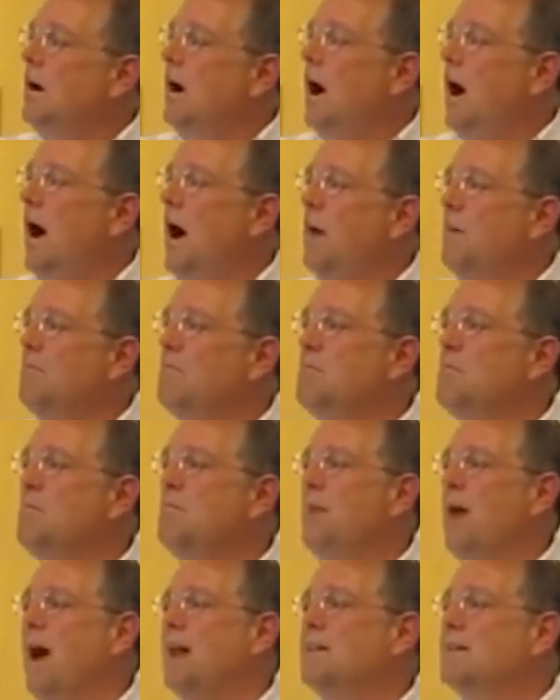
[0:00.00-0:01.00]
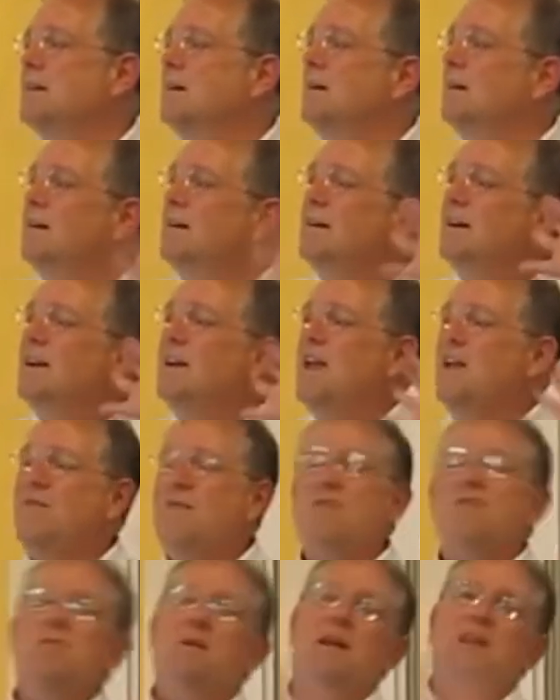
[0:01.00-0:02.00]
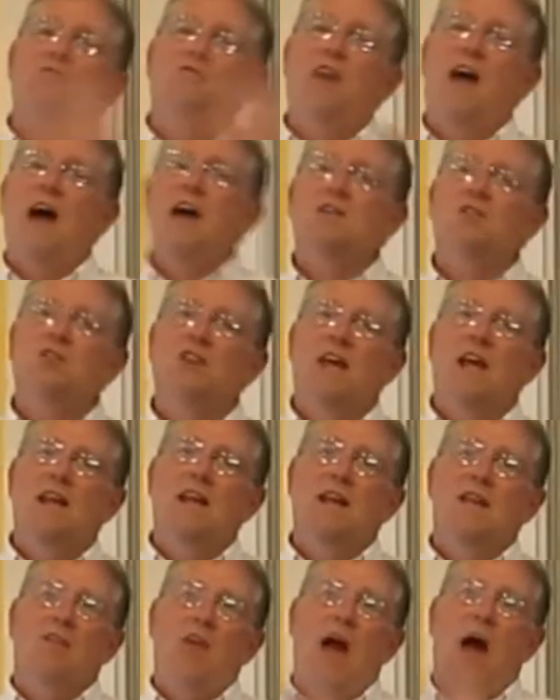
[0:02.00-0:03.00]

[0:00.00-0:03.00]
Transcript: Um, but if everybody's vaccinated,